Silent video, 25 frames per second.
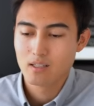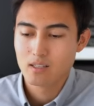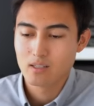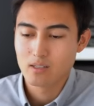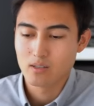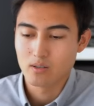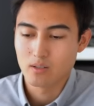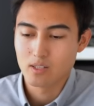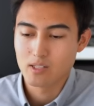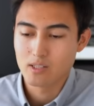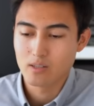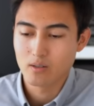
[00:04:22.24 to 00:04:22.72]

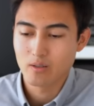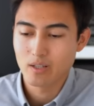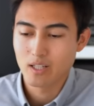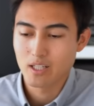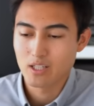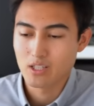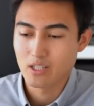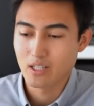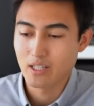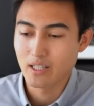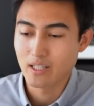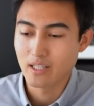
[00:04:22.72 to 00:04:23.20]
So it's not
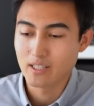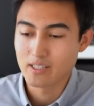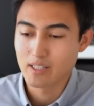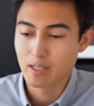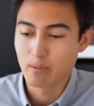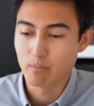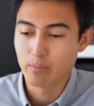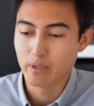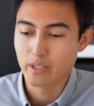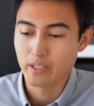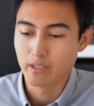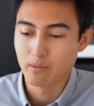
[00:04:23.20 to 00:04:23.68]
actually
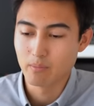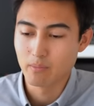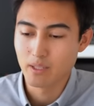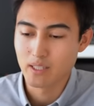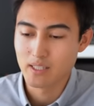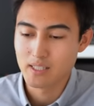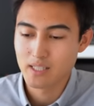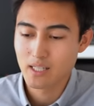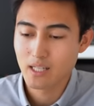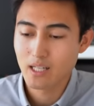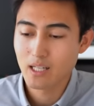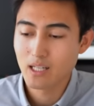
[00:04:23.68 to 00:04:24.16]
separated
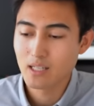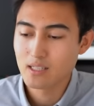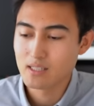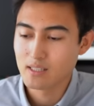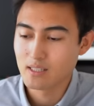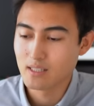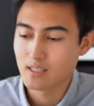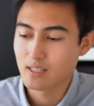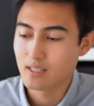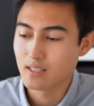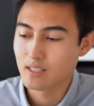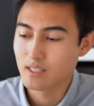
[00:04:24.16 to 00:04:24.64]
by
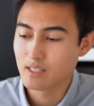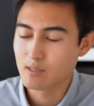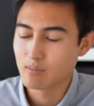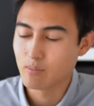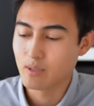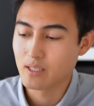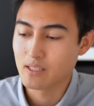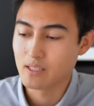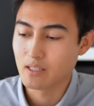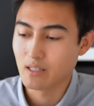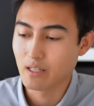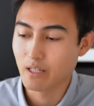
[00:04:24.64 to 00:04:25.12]
cells, and that's
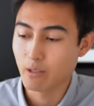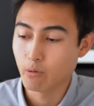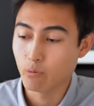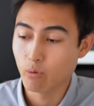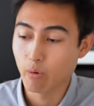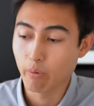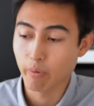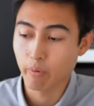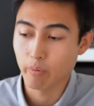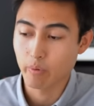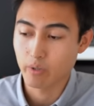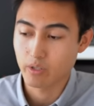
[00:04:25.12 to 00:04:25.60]
basically
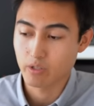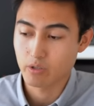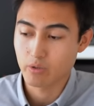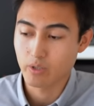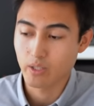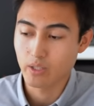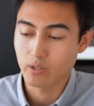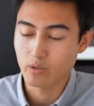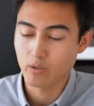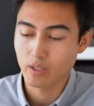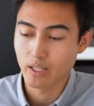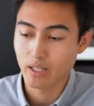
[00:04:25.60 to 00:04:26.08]
what we want to
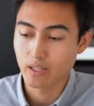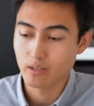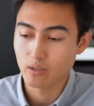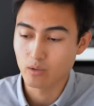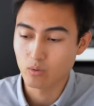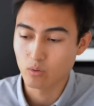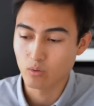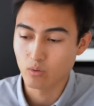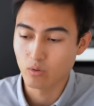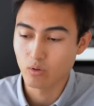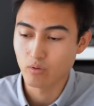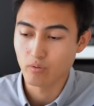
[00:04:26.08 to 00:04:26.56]
try to get
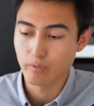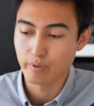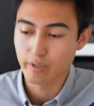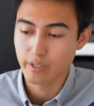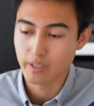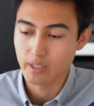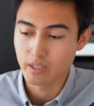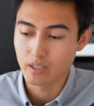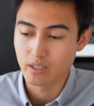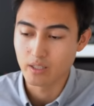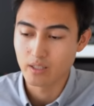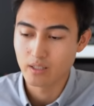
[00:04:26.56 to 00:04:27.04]
to over
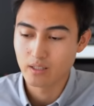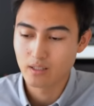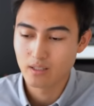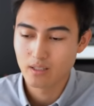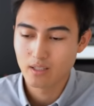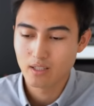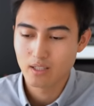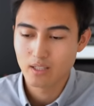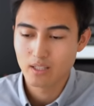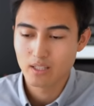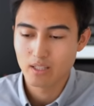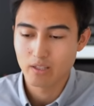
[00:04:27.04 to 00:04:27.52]
here.
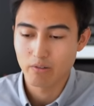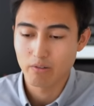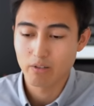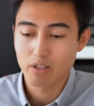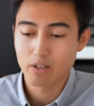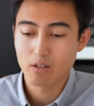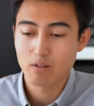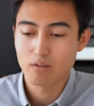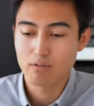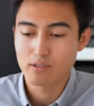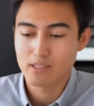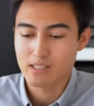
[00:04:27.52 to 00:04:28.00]
Now you
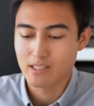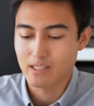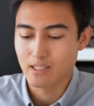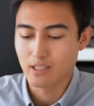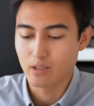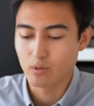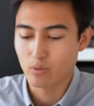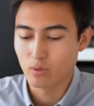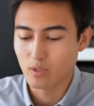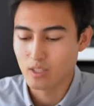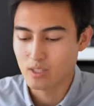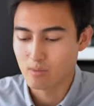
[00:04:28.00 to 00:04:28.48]
can
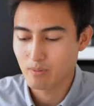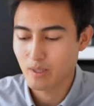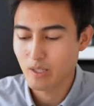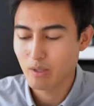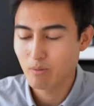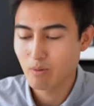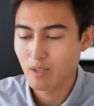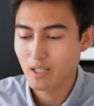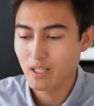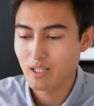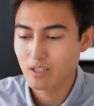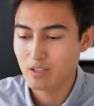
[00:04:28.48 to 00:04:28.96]
obviously do this
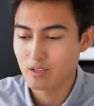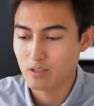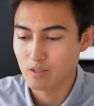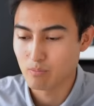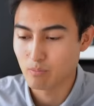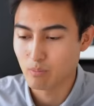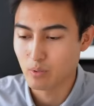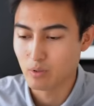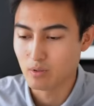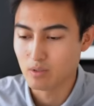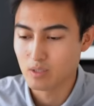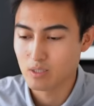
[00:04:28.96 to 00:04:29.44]
manually,
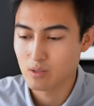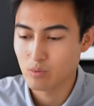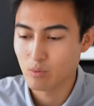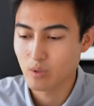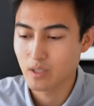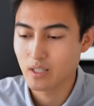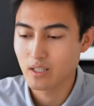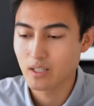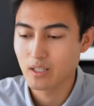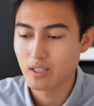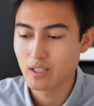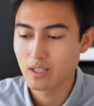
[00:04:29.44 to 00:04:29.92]
just put
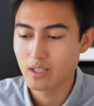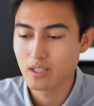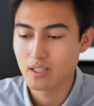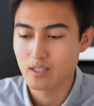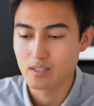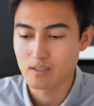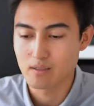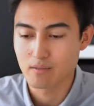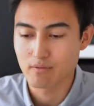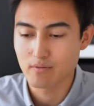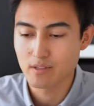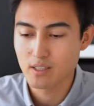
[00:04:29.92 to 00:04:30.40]
Squid in here
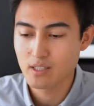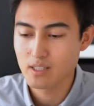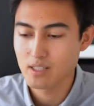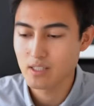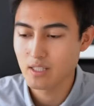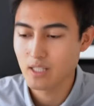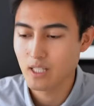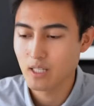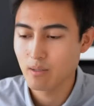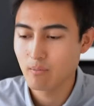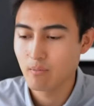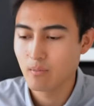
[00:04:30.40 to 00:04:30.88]
as the first
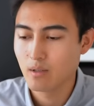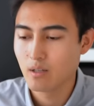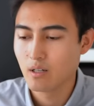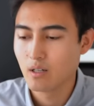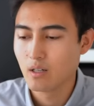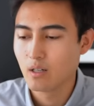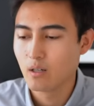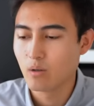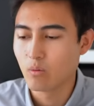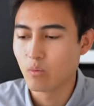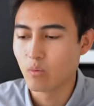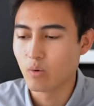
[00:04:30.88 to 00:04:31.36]
name,
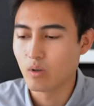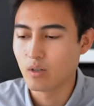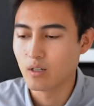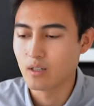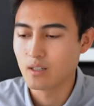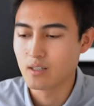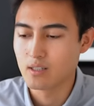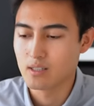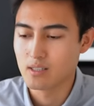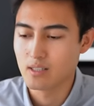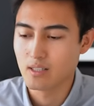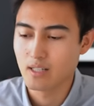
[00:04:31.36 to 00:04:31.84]

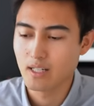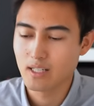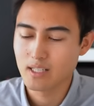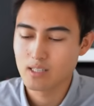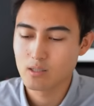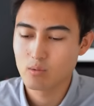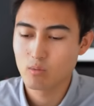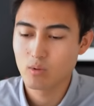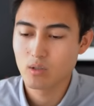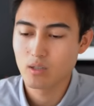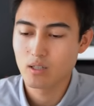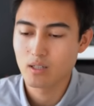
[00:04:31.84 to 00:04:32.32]
Ward as the
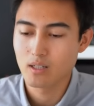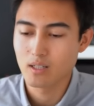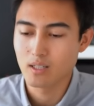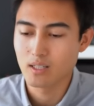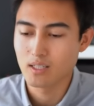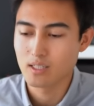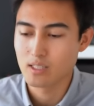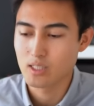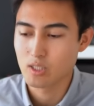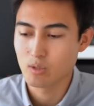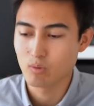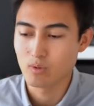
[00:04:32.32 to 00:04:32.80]
next one,
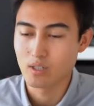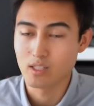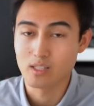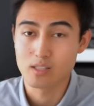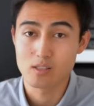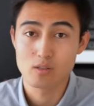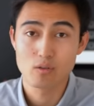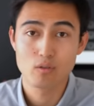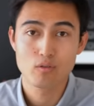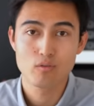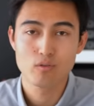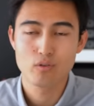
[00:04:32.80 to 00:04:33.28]
and so on and
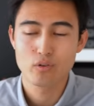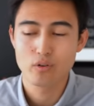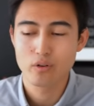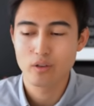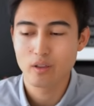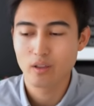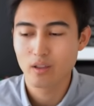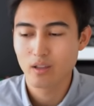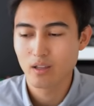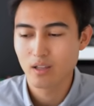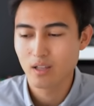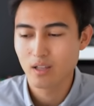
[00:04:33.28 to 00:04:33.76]
so forth.